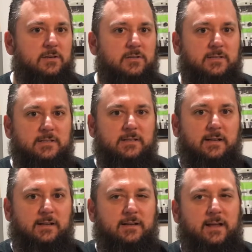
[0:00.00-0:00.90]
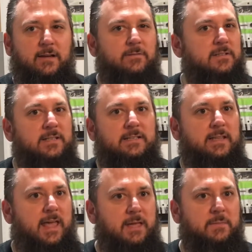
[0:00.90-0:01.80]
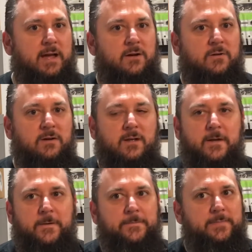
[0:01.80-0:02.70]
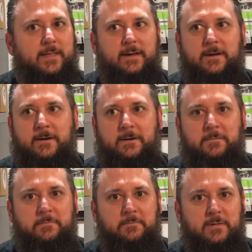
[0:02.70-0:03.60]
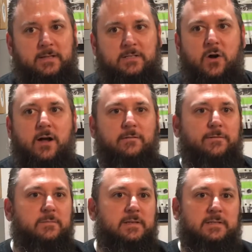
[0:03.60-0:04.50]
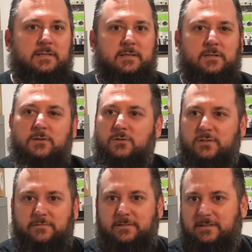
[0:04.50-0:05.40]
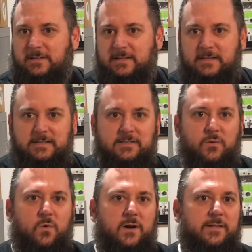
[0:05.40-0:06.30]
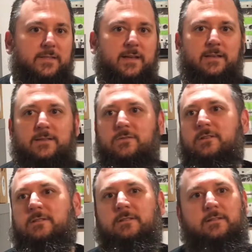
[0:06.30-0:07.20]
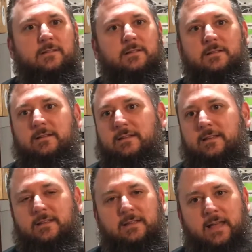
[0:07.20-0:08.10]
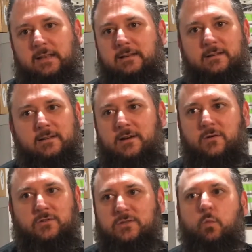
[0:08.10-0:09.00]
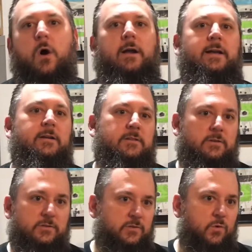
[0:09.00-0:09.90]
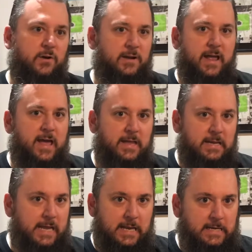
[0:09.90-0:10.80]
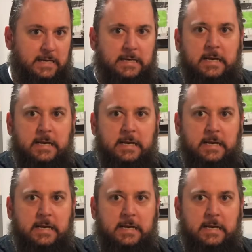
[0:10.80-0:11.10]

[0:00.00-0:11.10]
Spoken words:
just, ever since it came out, it's gone from this exclusive release to one that you can get, just walking out to your store today and getting it.